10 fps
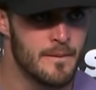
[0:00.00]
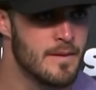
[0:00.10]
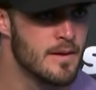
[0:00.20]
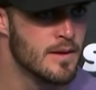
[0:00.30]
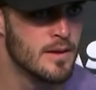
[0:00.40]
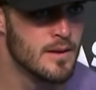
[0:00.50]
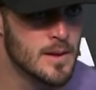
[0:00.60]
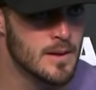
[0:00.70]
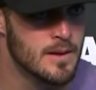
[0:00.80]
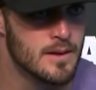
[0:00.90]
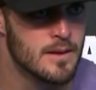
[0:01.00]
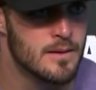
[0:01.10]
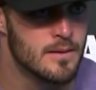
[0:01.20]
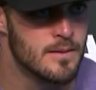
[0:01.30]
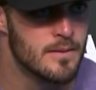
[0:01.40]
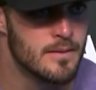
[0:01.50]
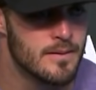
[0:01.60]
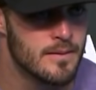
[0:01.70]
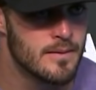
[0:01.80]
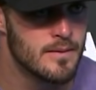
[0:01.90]
been like, and what's
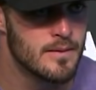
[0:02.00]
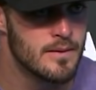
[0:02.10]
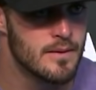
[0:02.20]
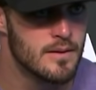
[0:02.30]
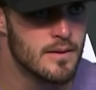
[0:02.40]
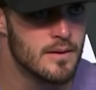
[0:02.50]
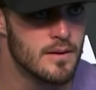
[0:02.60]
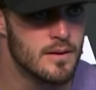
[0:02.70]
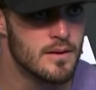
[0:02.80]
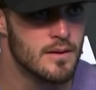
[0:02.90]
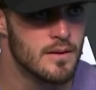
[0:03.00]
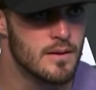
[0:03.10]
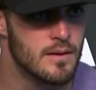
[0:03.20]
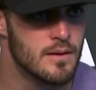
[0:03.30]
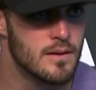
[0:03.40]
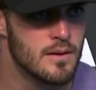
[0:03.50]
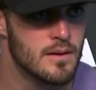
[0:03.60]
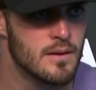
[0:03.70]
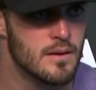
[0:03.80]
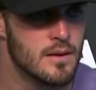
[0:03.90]
your emotions been like over the last
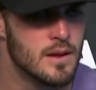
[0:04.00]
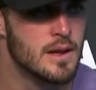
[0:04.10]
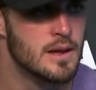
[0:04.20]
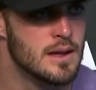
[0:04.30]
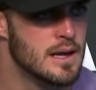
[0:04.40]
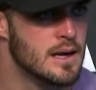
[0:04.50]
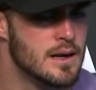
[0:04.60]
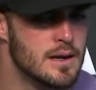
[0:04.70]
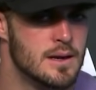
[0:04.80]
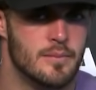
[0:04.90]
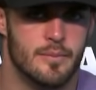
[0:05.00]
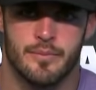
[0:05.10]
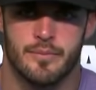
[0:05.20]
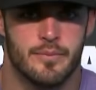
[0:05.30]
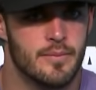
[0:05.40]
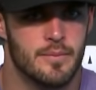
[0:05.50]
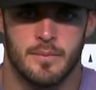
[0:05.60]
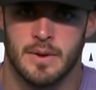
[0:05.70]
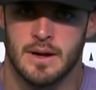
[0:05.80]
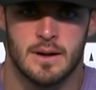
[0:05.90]
couple of days? Yeah, um,
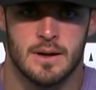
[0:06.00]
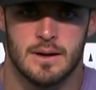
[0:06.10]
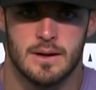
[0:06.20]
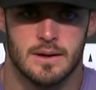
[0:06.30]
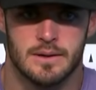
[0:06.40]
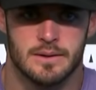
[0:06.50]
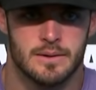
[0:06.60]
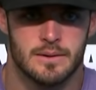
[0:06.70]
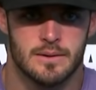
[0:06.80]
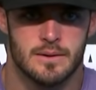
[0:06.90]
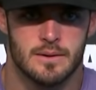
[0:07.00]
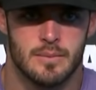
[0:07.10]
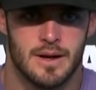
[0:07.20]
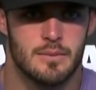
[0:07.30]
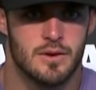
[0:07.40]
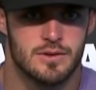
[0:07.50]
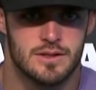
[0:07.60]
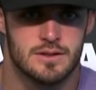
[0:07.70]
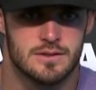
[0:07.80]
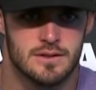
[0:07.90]
yeah. Uh, my
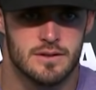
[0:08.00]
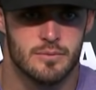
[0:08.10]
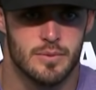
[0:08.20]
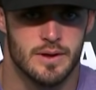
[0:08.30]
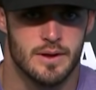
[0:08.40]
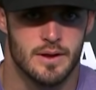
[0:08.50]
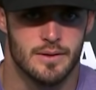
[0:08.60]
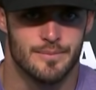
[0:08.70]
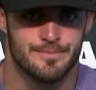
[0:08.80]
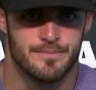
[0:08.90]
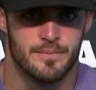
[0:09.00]
emotions have been um,